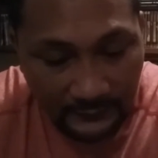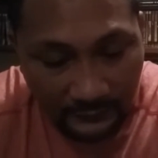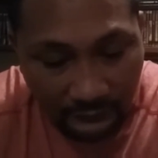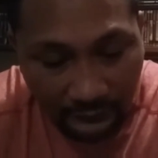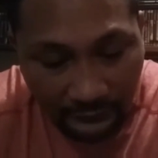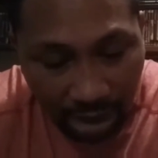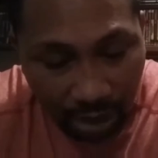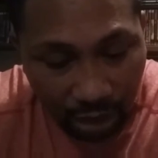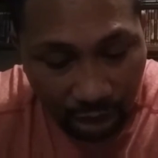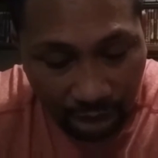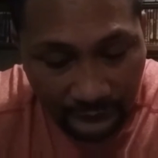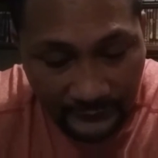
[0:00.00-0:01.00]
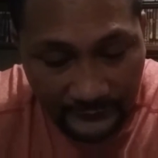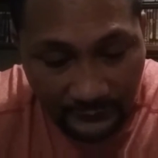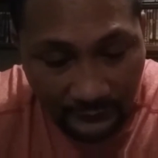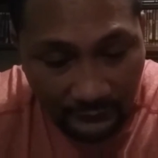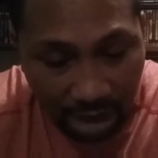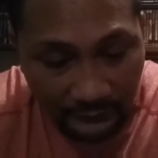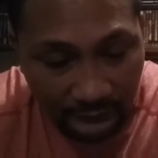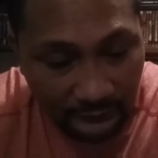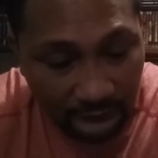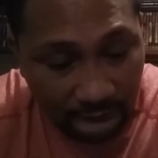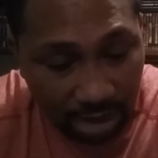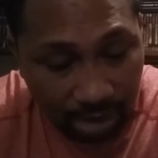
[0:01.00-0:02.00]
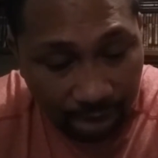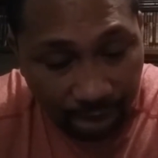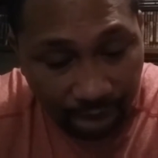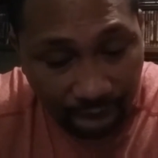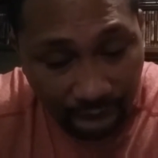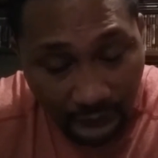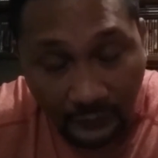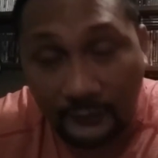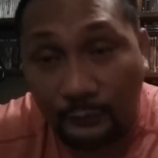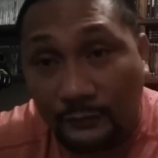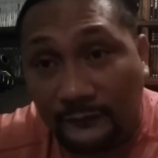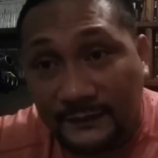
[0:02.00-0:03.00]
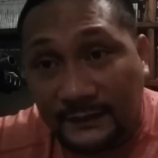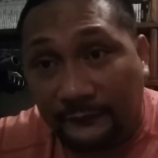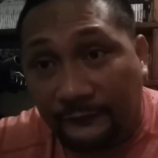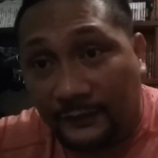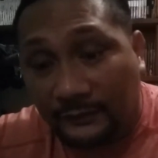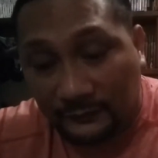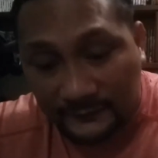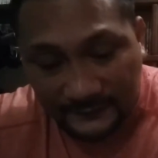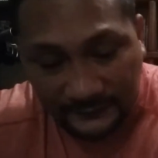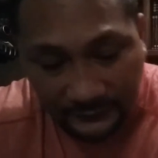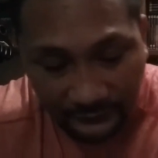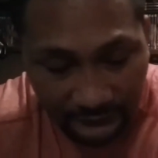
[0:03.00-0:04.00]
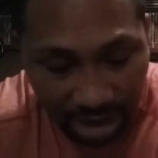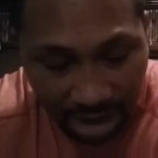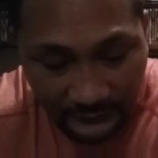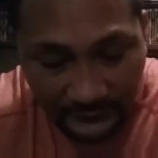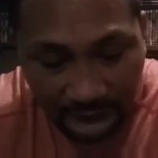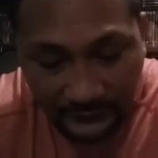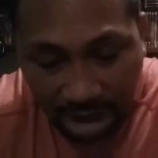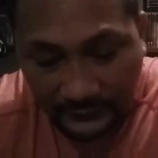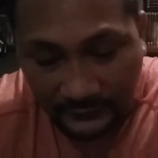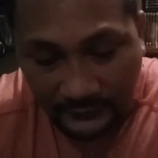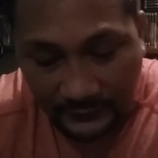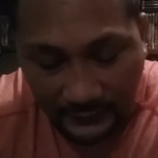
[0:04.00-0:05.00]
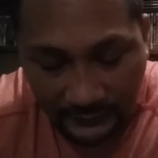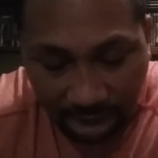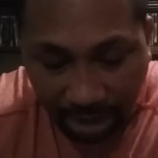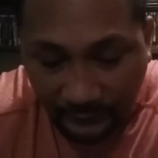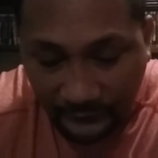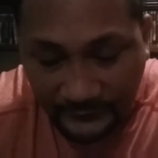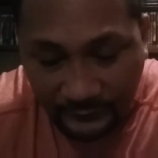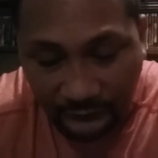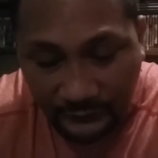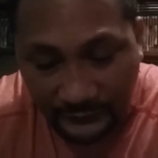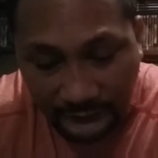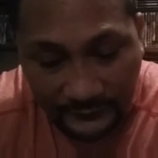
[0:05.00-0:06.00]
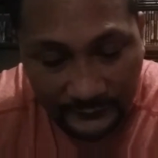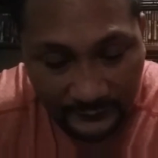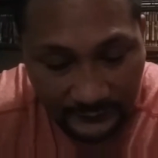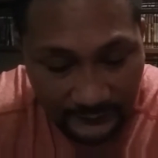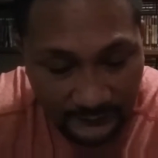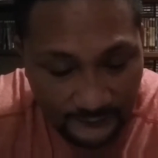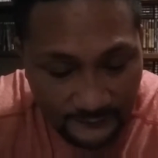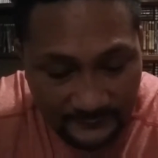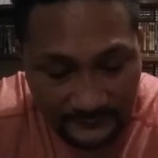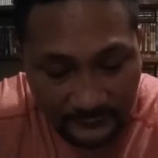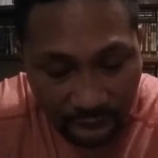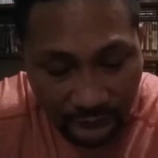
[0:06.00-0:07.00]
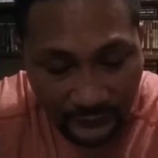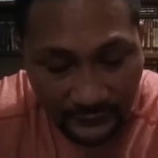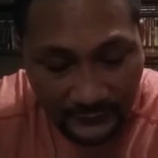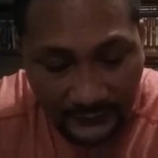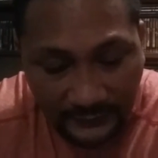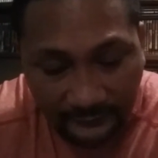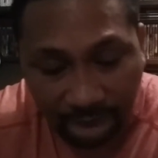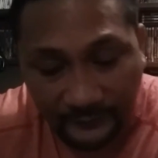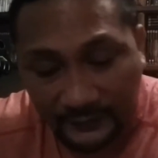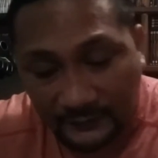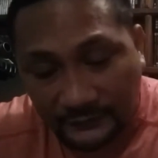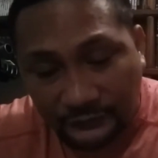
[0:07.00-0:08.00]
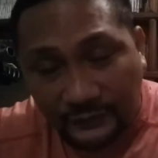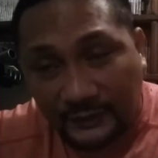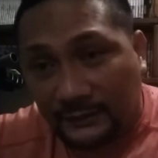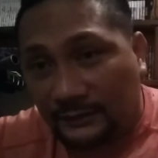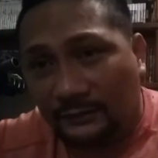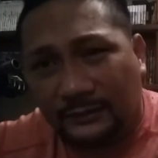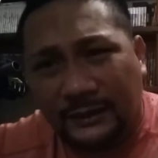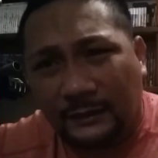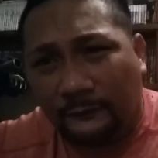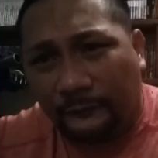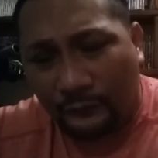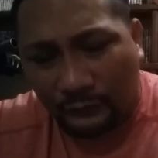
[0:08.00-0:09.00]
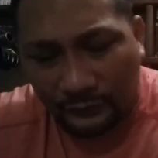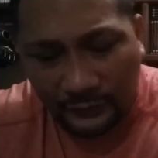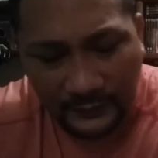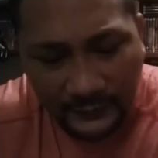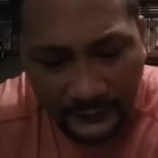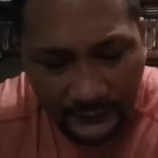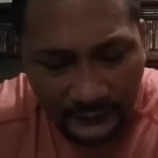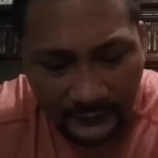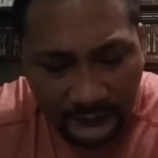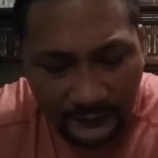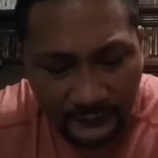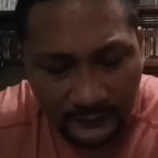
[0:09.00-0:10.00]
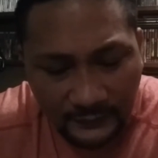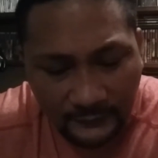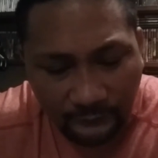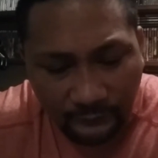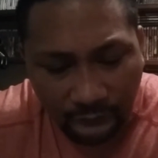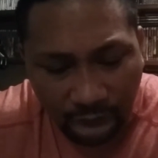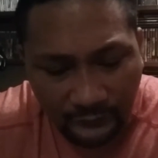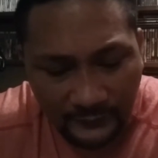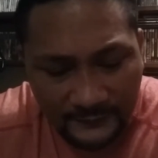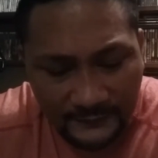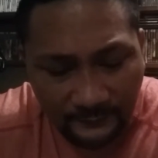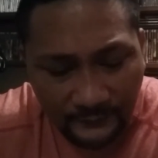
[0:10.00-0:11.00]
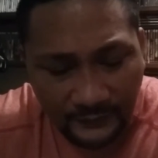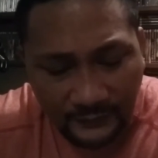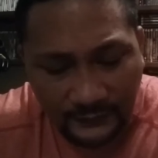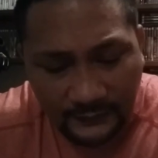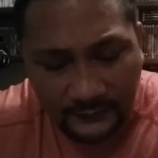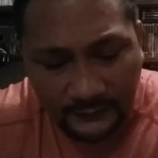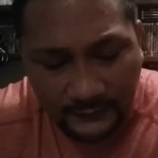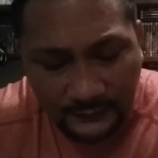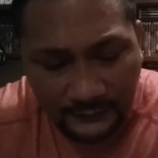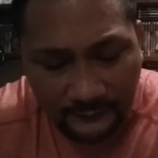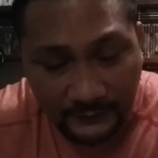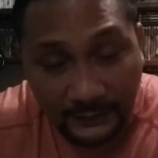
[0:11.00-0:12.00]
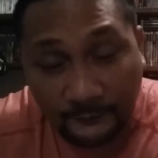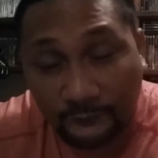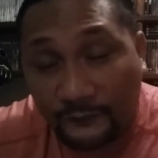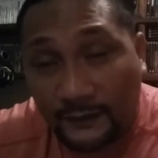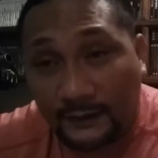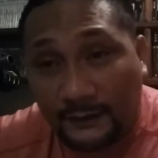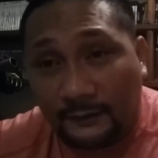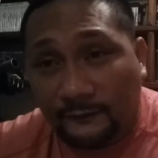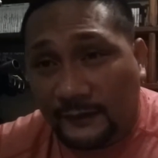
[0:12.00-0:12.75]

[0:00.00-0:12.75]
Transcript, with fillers: Now all the movies are, all the movies that I found are sealed. Uh, first one is one that I've been trying to look out for and collect for. It's something that um, I'm a fan of.